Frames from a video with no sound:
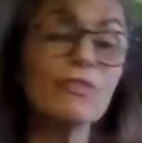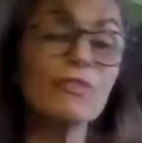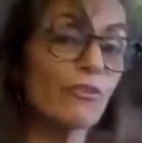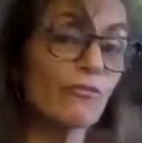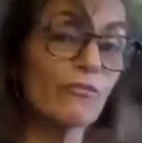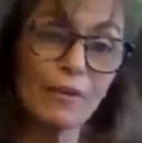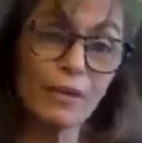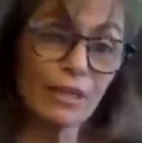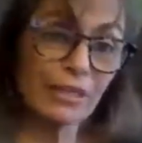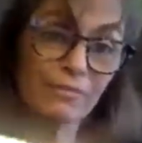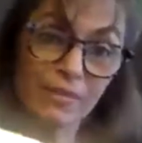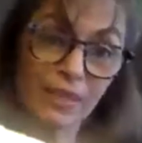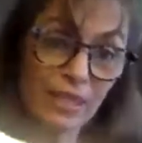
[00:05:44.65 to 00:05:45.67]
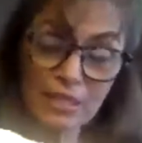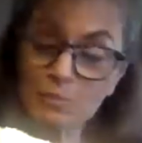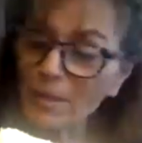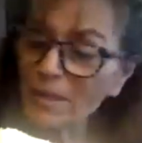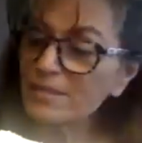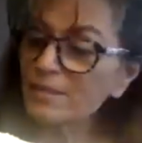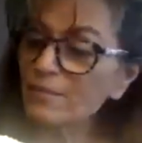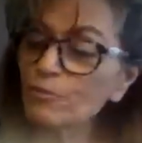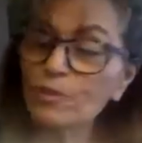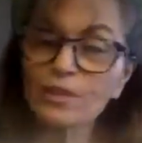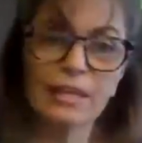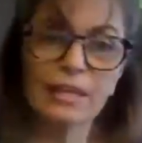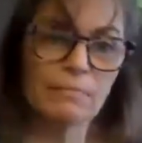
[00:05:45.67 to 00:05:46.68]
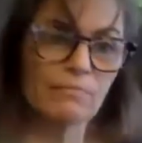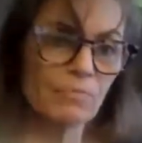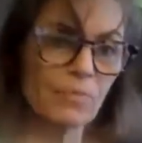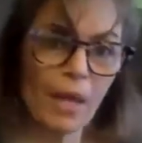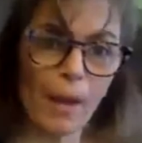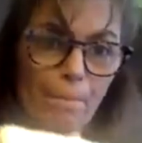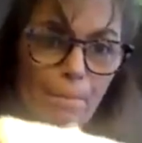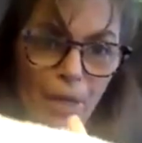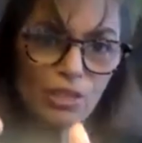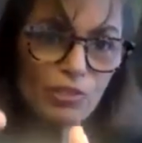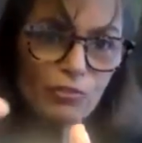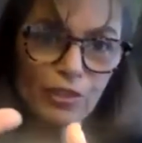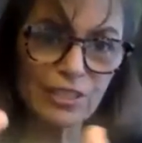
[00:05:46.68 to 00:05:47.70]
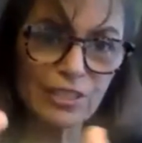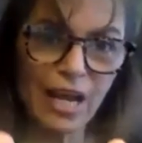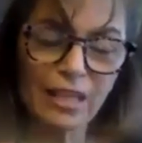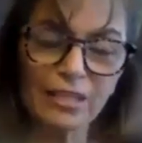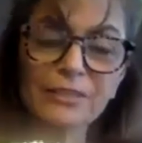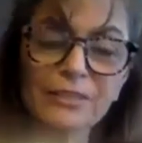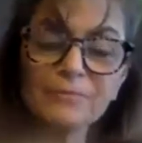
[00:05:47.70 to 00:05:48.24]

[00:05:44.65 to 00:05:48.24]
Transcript: They're very inexpensive. You can get a bunch for $1.